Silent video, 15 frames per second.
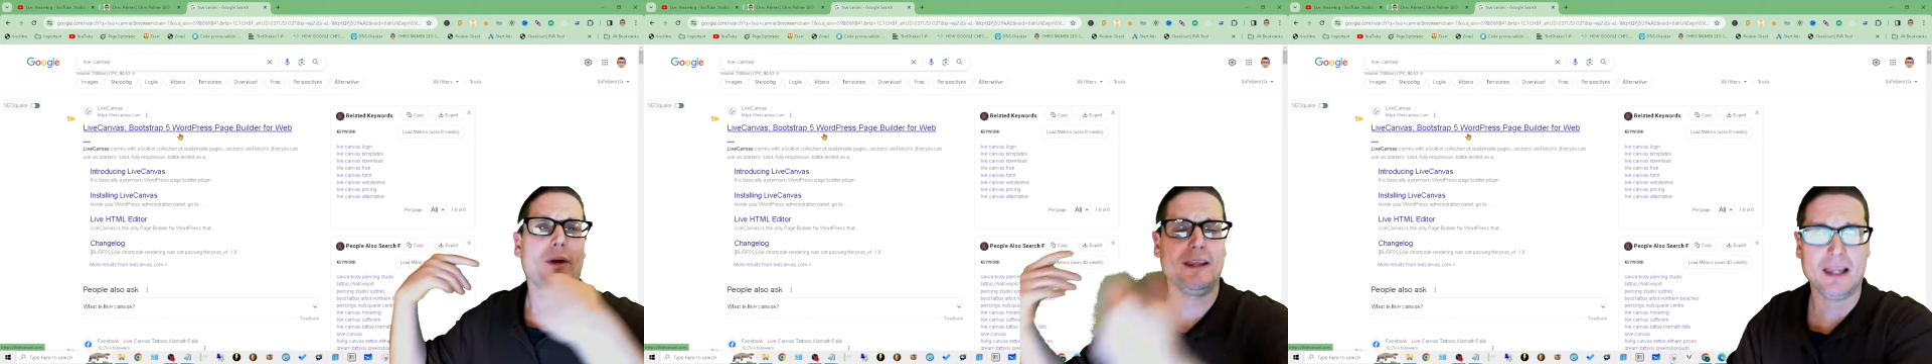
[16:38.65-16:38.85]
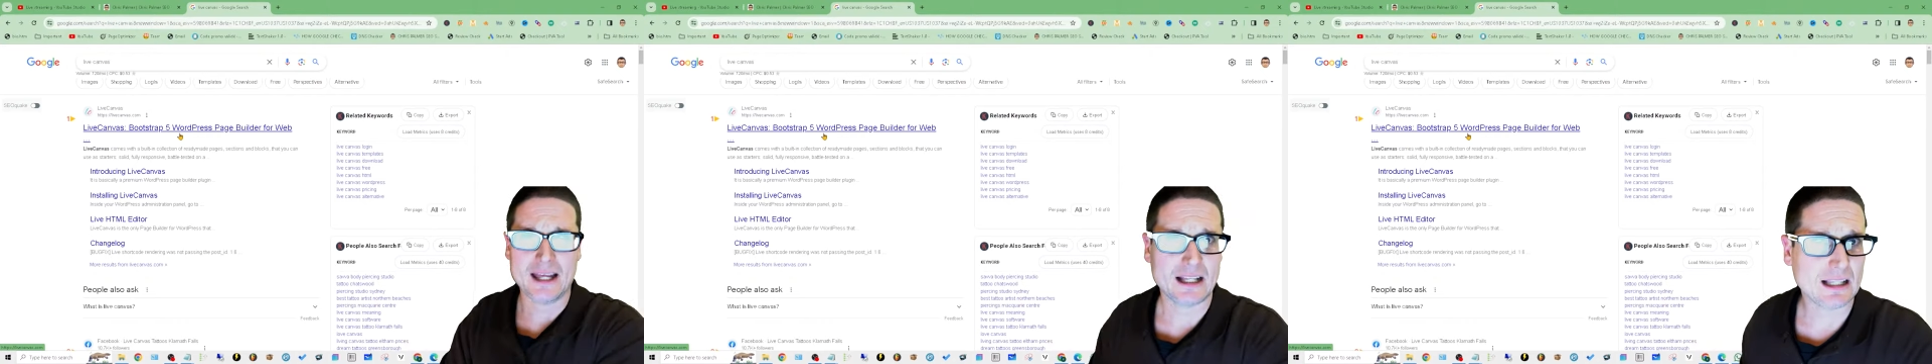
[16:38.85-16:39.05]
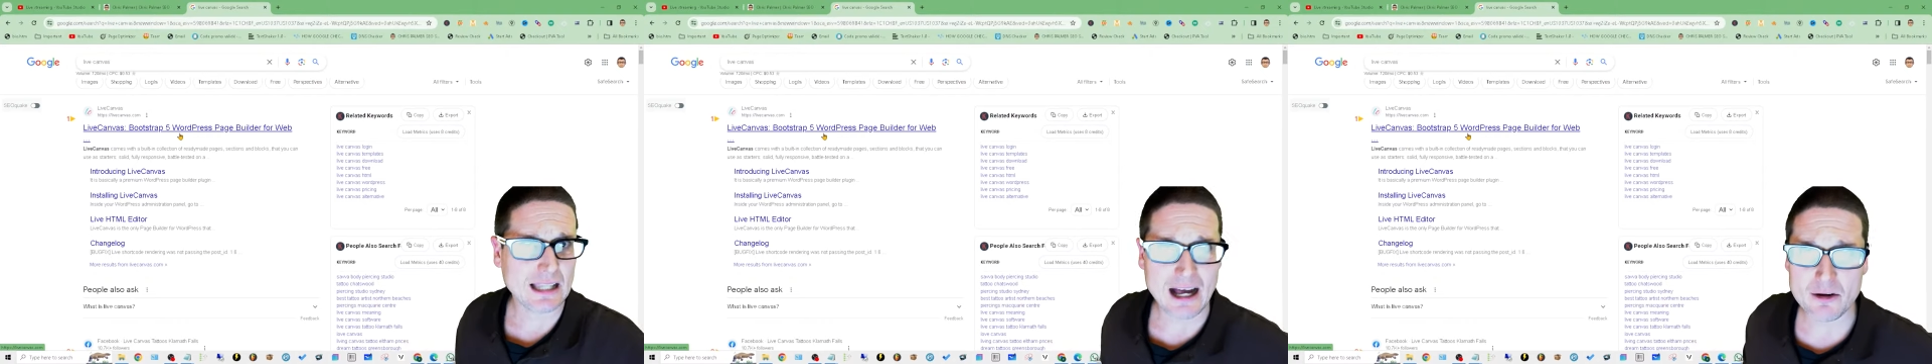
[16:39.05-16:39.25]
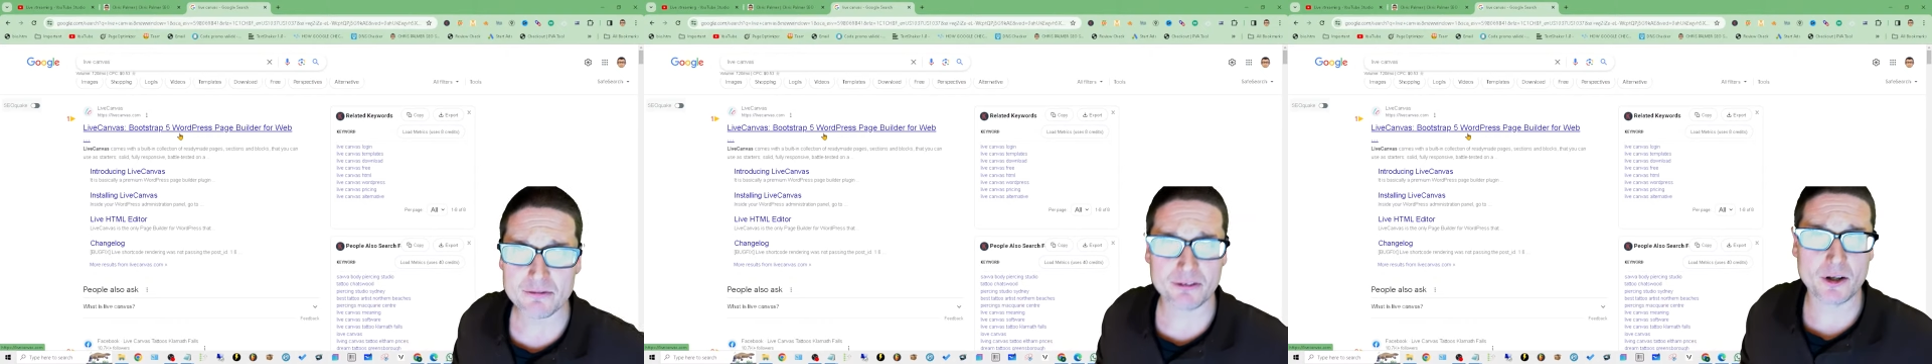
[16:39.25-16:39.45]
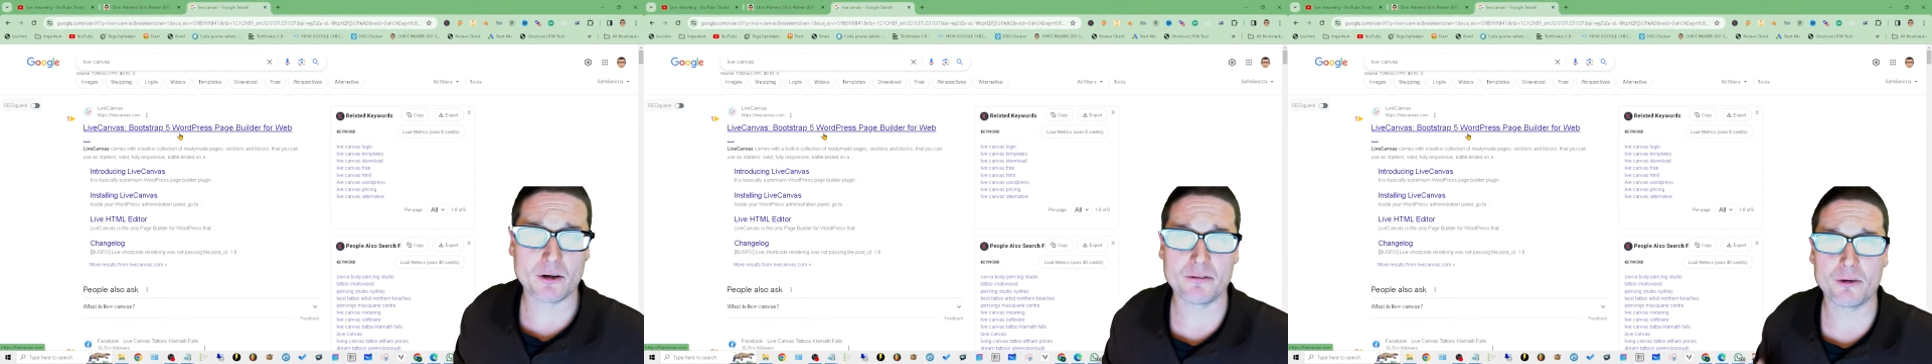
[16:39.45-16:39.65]
like
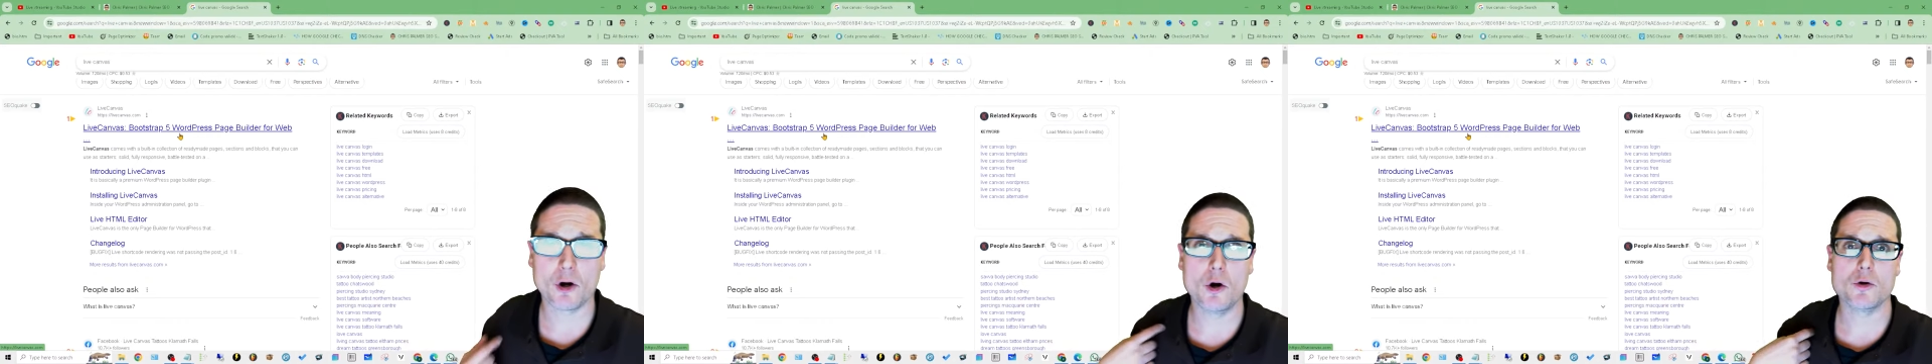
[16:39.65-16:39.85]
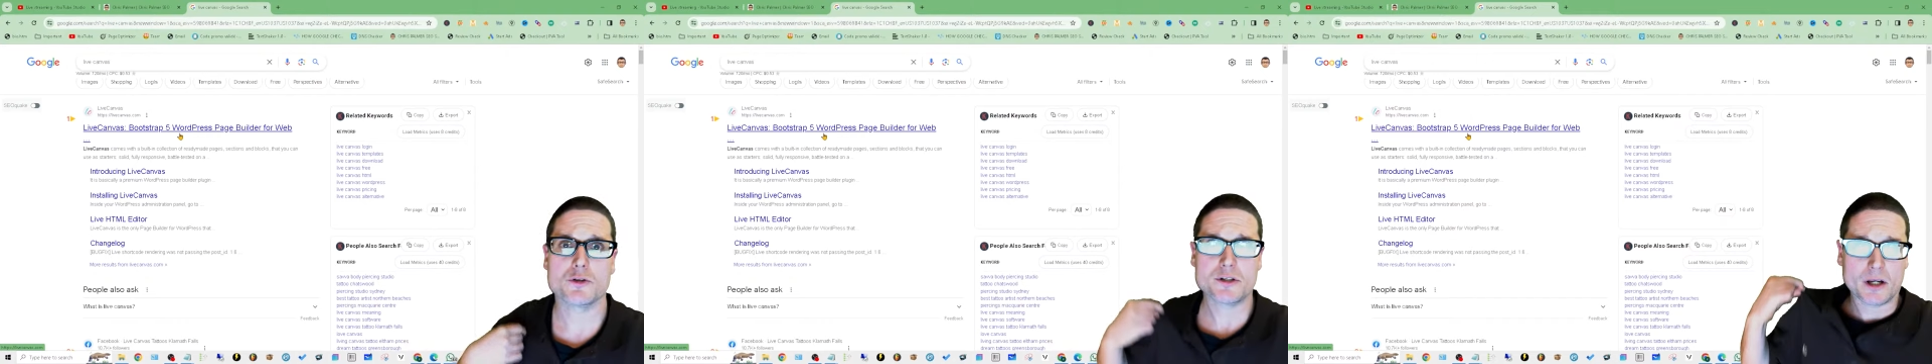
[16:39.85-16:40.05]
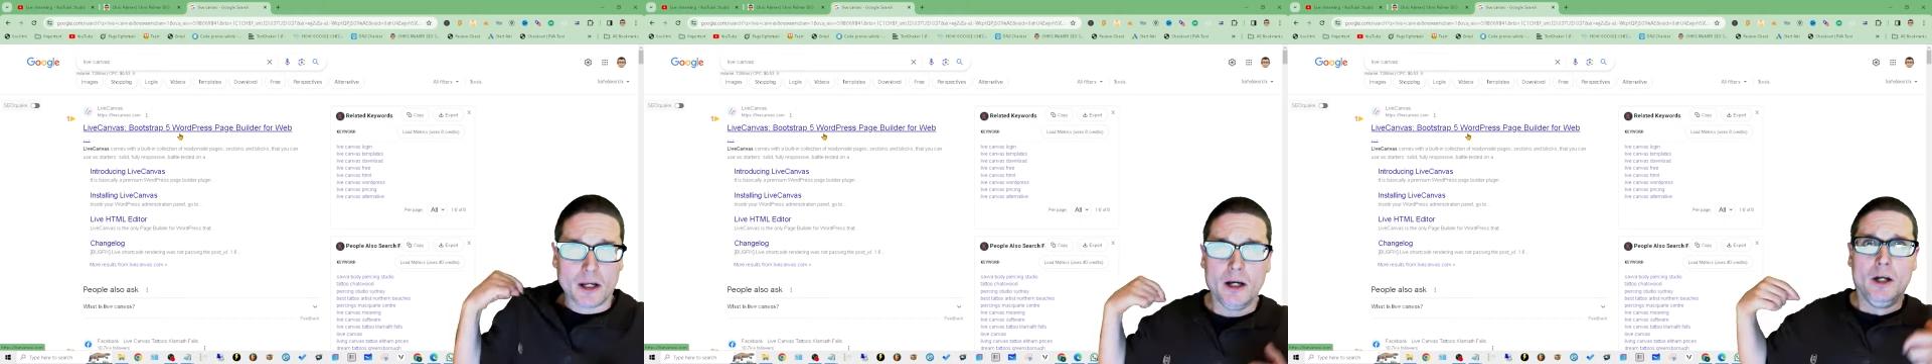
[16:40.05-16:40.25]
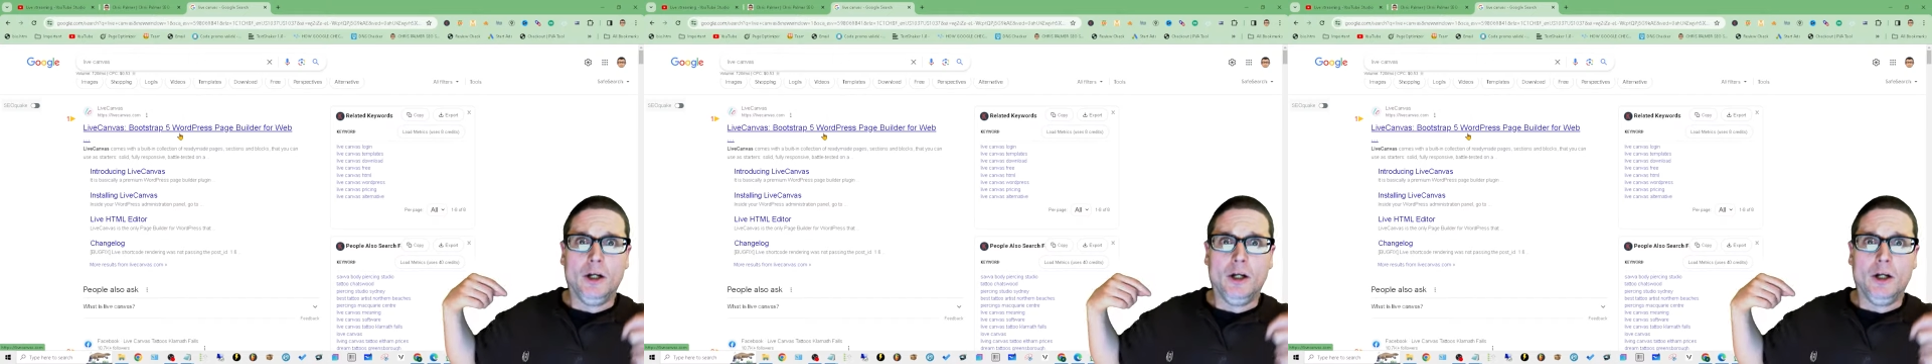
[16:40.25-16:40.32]
Cloudflare for hosting.